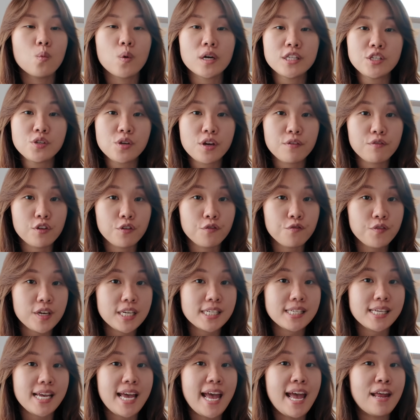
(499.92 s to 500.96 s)
Once you have your
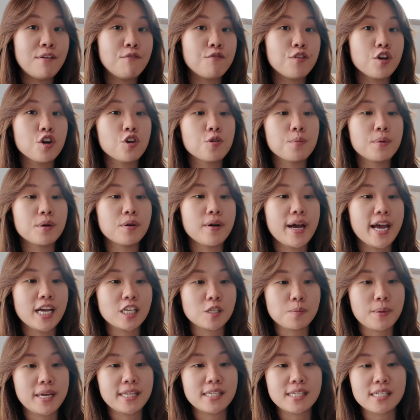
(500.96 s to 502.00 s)
fixed and variable
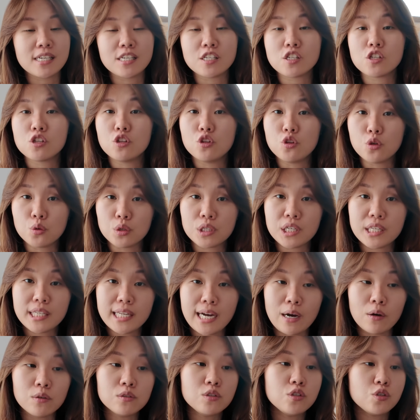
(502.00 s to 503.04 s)
expenses noted
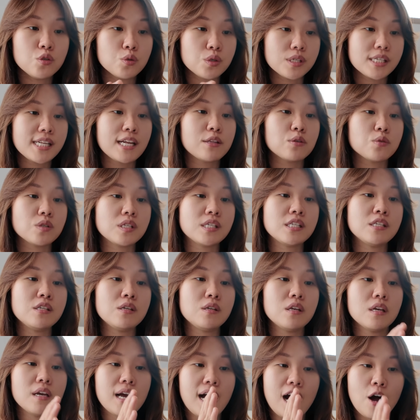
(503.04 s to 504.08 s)
down, you start to
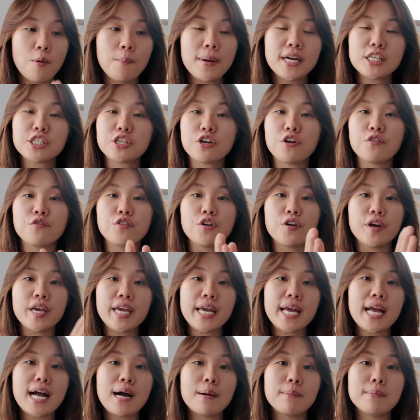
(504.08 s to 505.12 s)
see how much of your
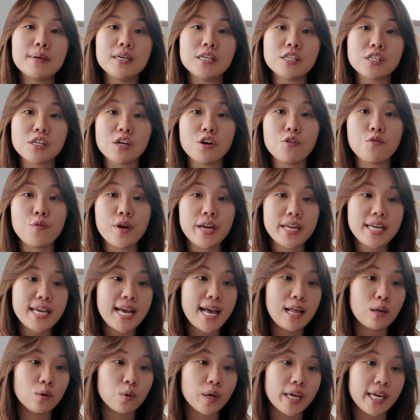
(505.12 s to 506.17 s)
income is already
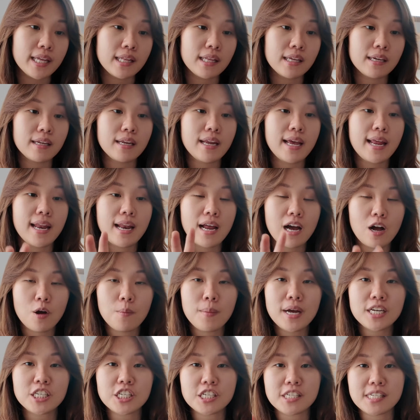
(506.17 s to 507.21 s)
allocated and how
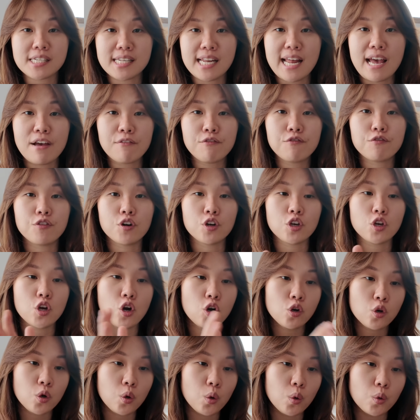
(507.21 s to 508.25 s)
much is left for
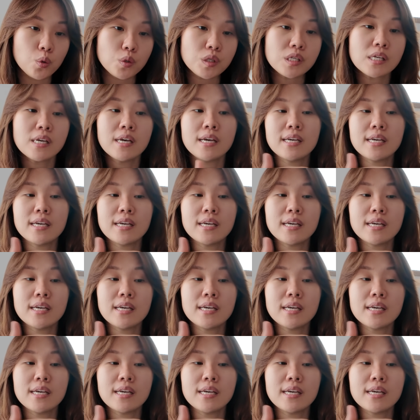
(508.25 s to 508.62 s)
your goals,